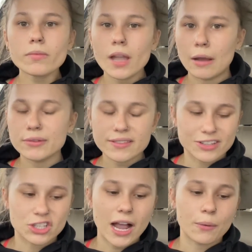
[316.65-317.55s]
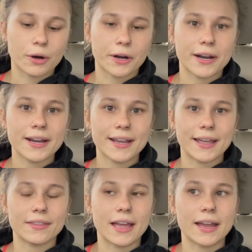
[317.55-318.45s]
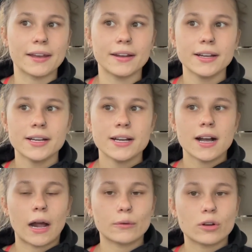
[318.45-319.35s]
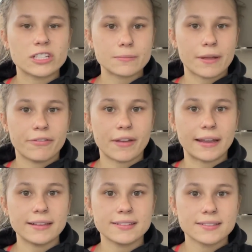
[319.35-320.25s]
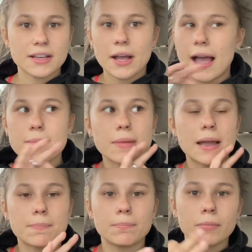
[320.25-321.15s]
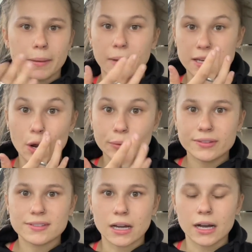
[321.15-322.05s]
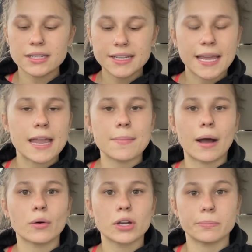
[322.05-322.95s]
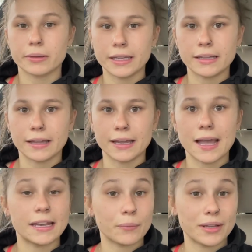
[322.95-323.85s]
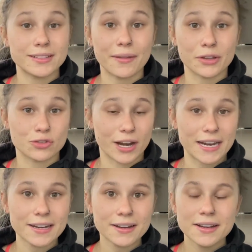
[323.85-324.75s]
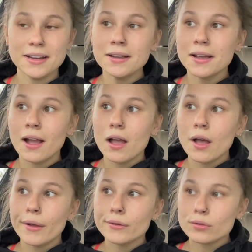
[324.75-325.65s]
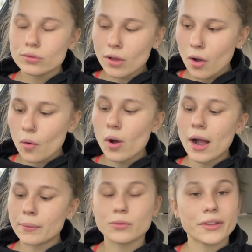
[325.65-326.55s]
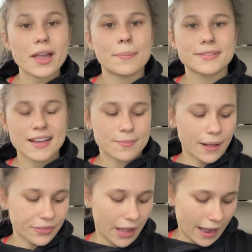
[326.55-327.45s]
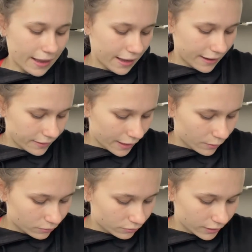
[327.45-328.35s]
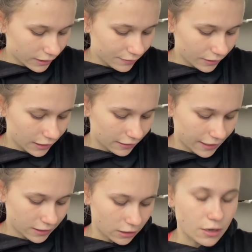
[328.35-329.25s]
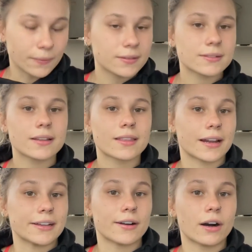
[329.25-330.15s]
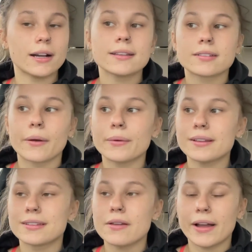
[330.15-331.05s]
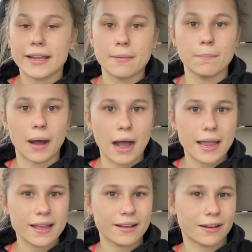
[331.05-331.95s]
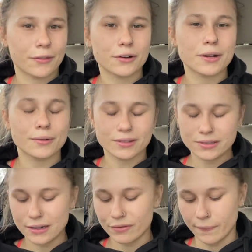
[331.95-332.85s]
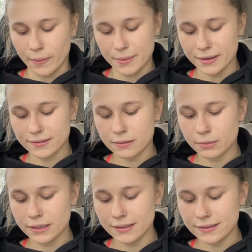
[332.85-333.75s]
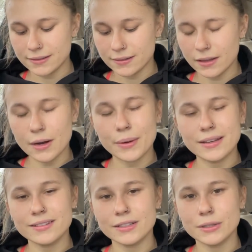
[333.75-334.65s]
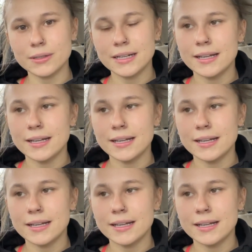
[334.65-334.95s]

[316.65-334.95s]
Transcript: I was in the shower and then I was washing my face and my nose stud came out completely and it went down the drain. So I was really upset about that and I really, really like the nose stud that I got. So I want to see if I can buy another nose stud from the piercing place that I went to.